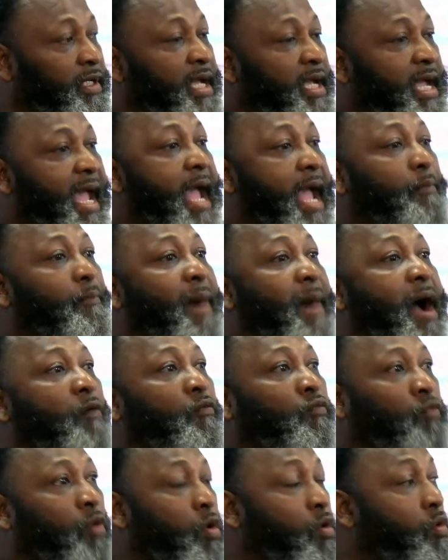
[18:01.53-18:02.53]
And my
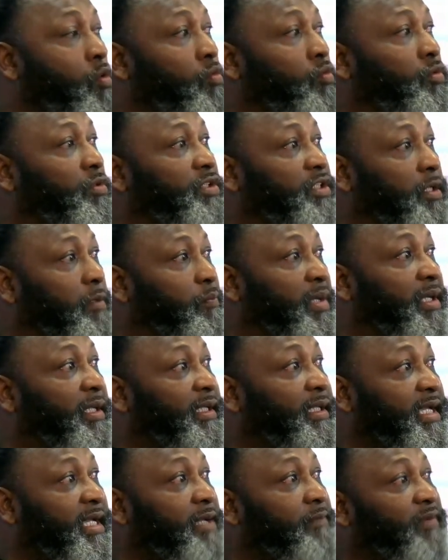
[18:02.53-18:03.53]
road to
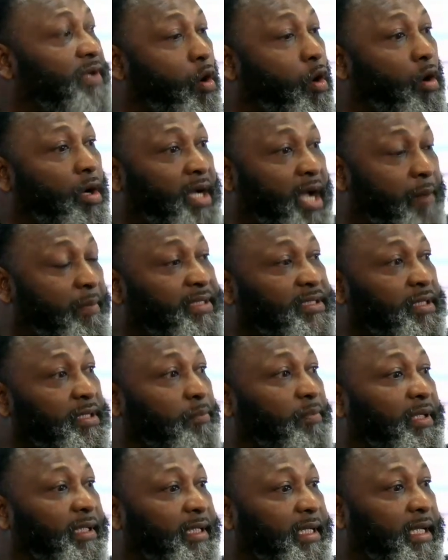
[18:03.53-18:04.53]
believing or coming to
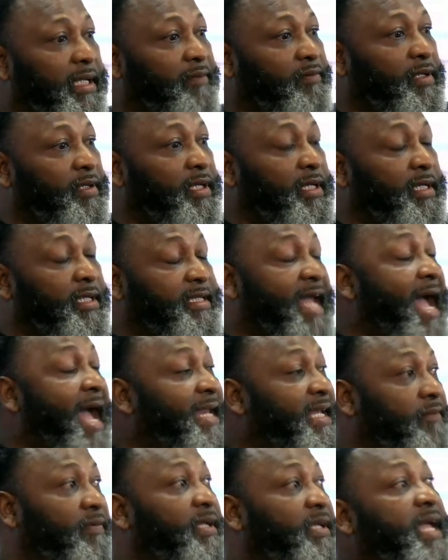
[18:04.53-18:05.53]
believe,
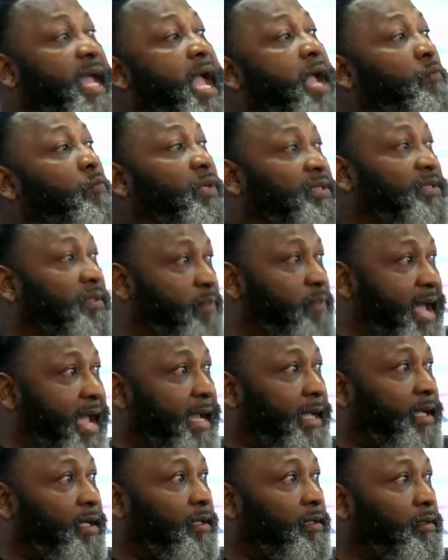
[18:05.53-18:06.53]
that even came with some
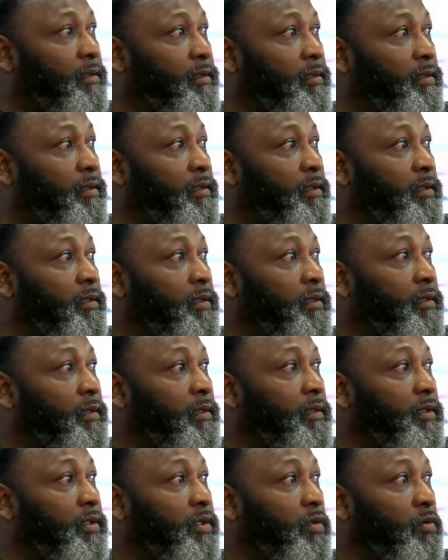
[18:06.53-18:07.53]
pain.
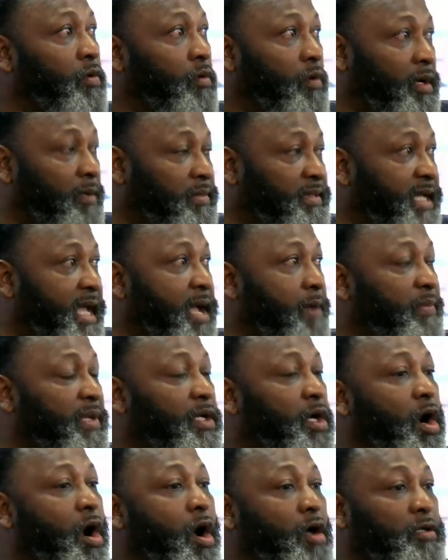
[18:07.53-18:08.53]
You know what I'm saying?
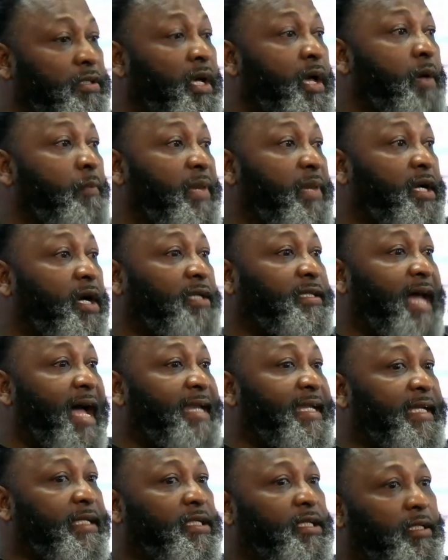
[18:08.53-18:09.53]
Because
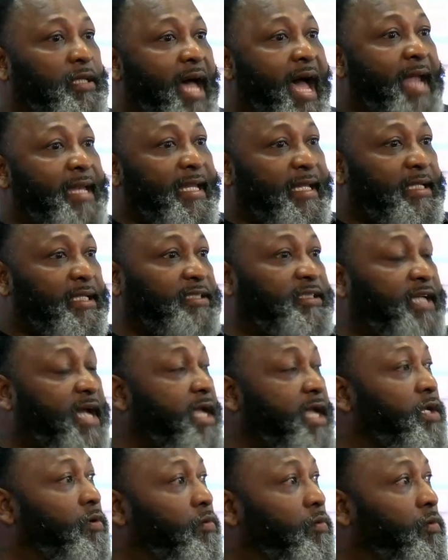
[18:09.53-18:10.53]
I need to
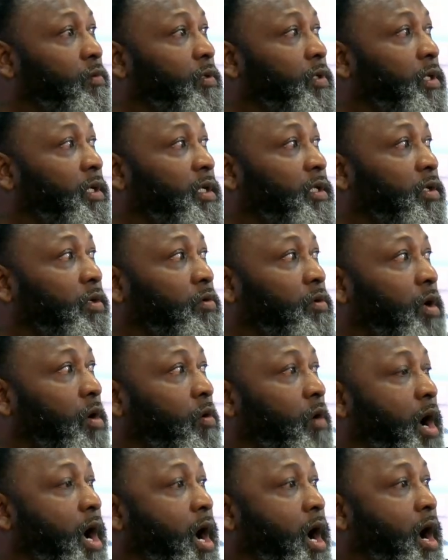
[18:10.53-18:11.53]
tell you, you
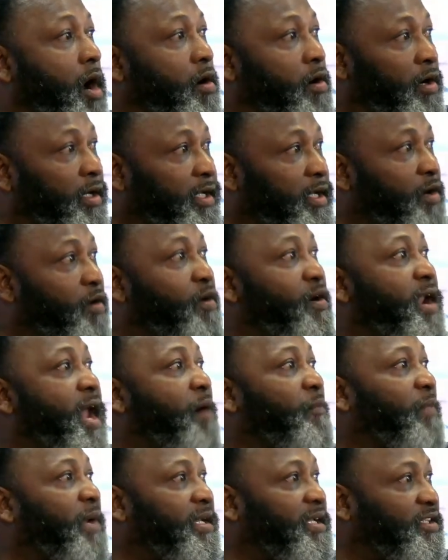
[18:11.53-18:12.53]
know, early on
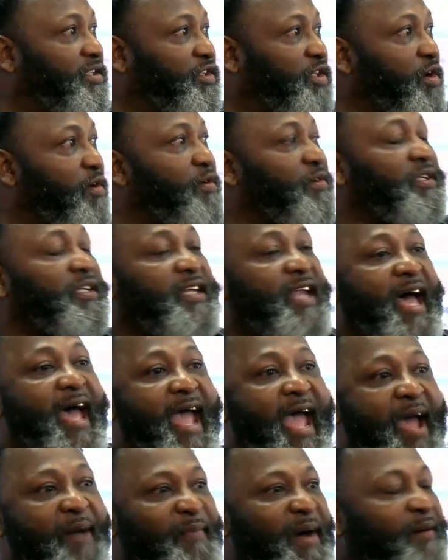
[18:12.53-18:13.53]
I went to church and I
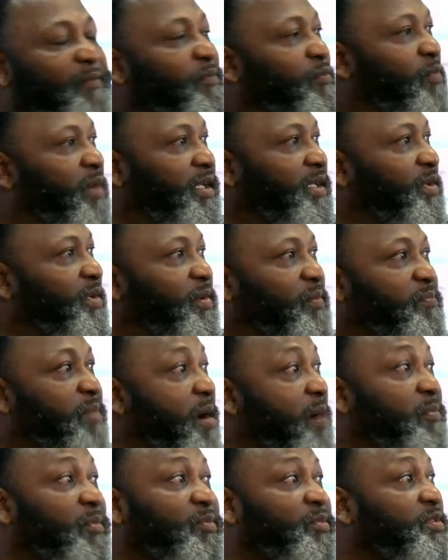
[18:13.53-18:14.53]
had my one little
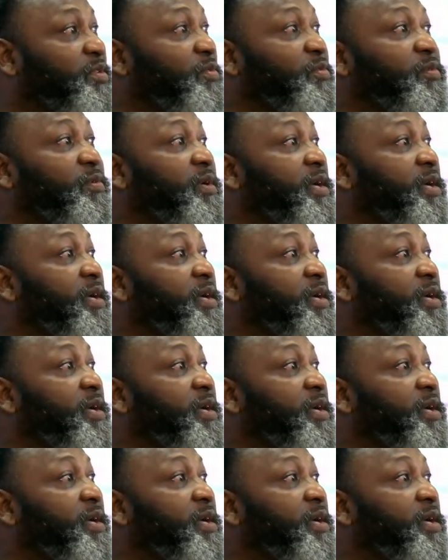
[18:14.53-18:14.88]
purple suit